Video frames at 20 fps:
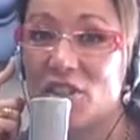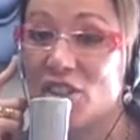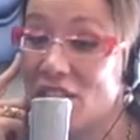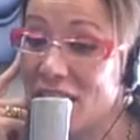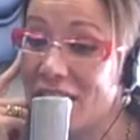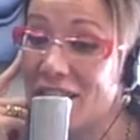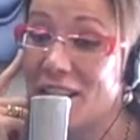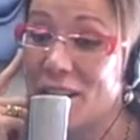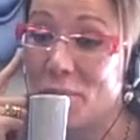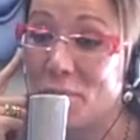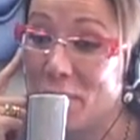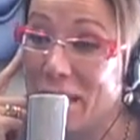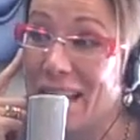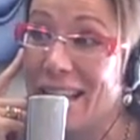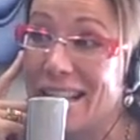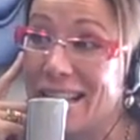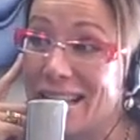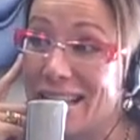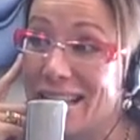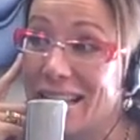She's at
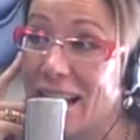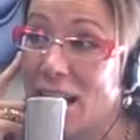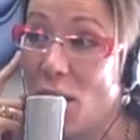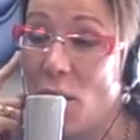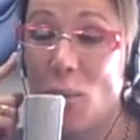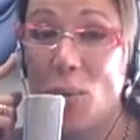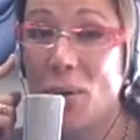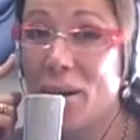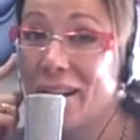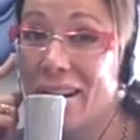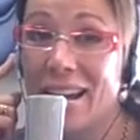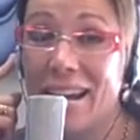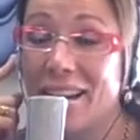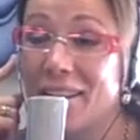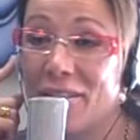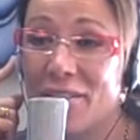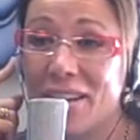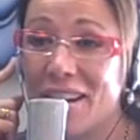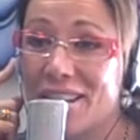peace where none of